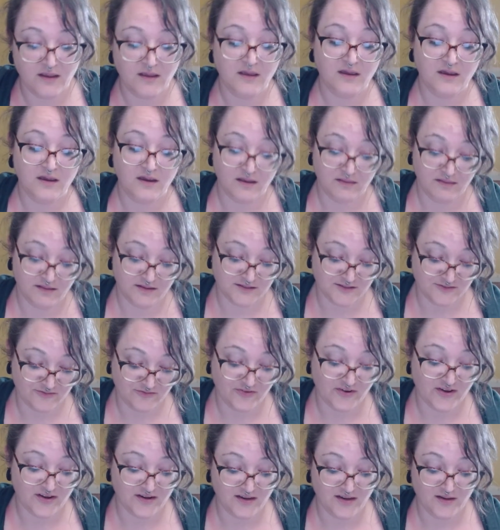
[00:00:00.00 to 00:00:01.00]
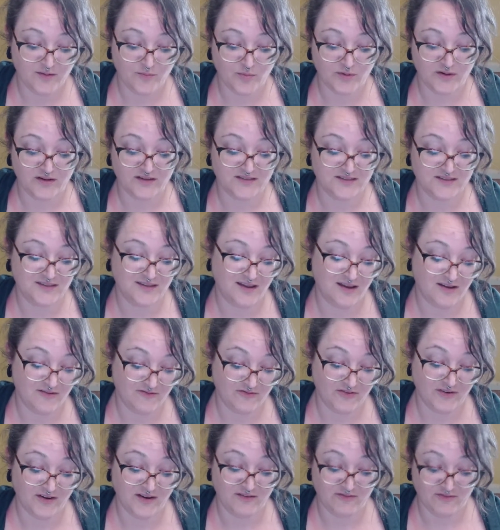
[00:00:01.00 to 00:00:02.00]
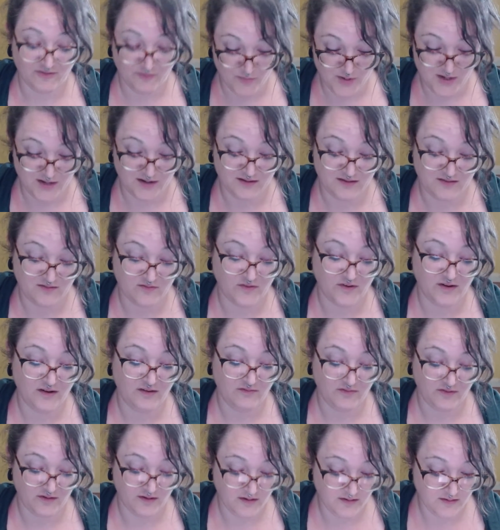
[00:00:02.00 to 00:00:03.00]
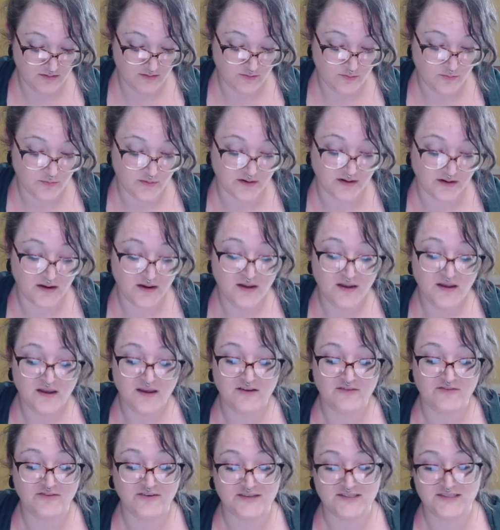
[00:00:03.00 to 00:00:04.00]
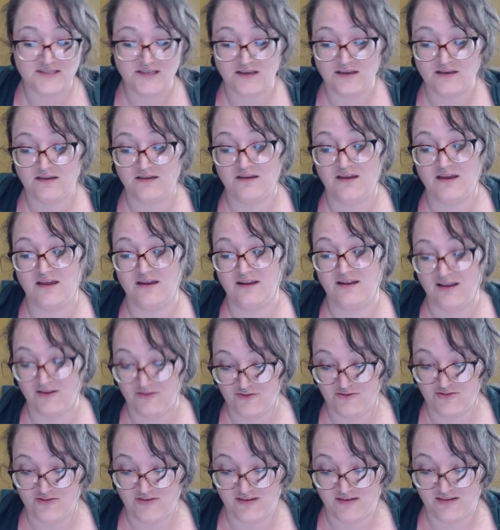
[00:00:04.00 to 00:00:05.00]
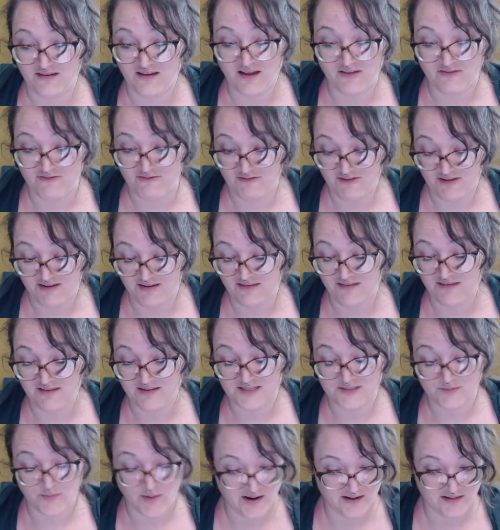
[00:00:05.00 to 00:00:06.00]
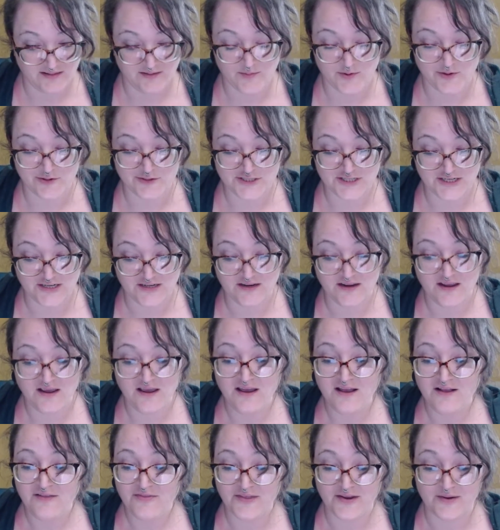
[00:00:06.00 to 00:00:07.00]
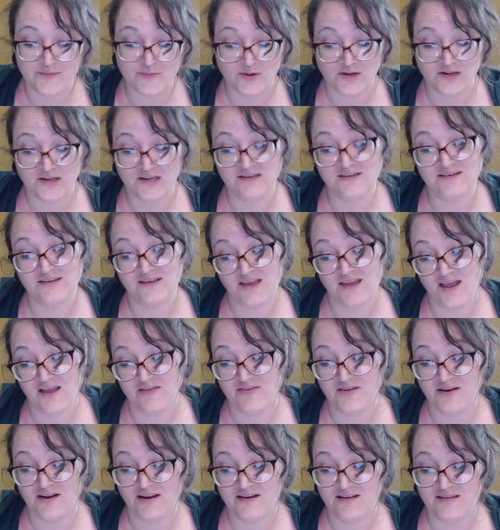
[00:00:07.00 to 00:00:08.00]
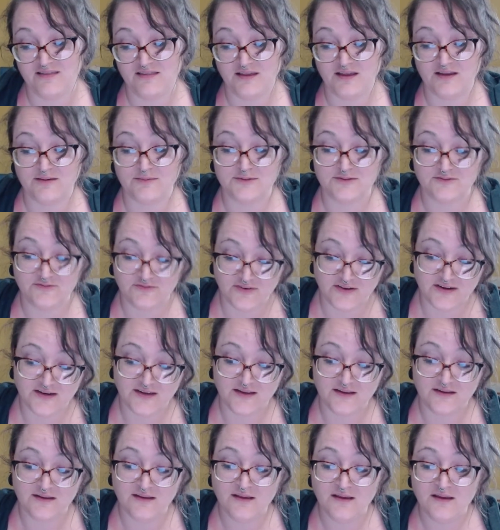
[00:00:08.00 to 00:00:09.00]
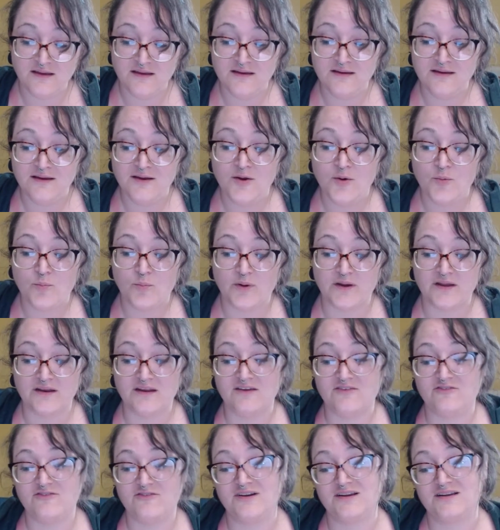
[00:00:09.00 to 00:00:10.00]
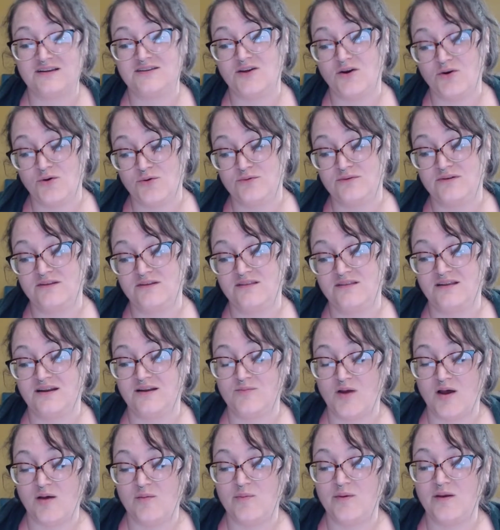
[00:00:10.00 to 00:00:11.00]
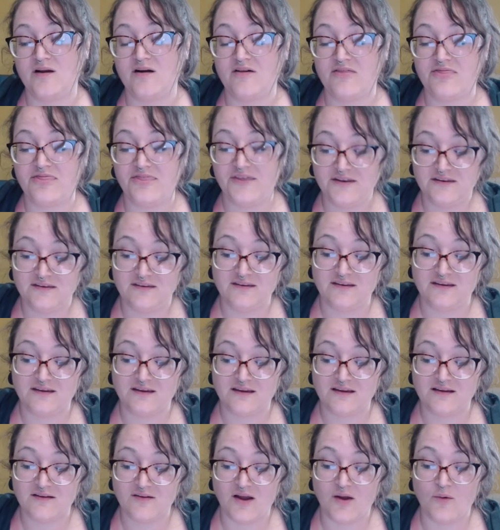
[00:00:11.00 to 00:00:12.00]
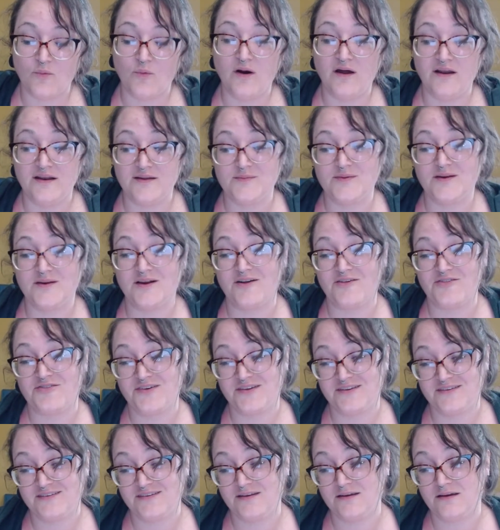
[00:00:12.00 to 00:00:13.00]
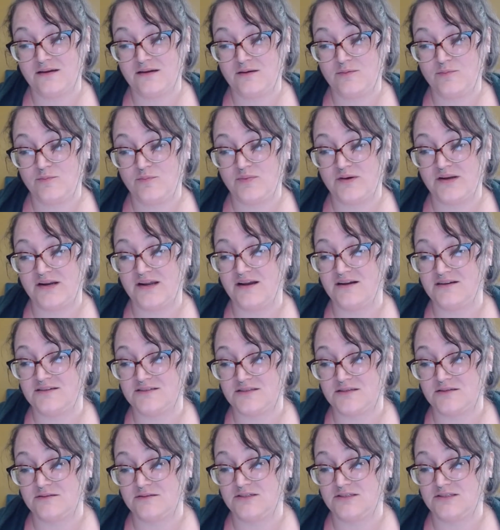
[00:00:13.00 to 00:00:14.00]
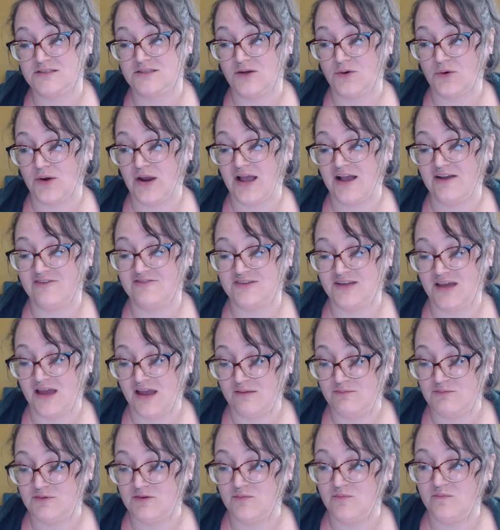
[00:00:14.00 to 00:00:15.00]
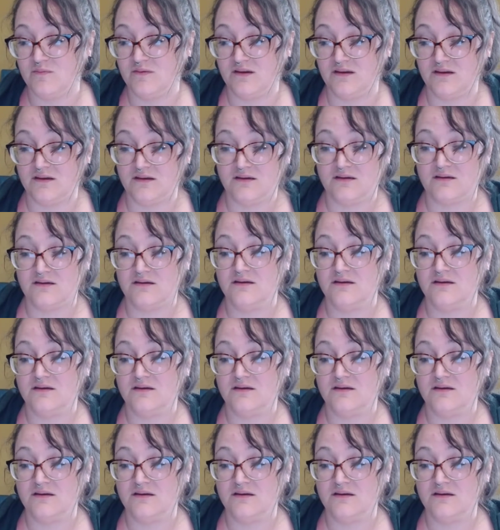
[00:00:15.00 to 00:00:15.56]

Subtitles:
And that's funny, but it's not funny for me. It's funny for you. But if I say any other thing other than the smile emoji, then I'm going to indicate that I didn't think it was funny. But if I don't, then I'm not being authentic. I want to be authentic, but I also just don't have time to like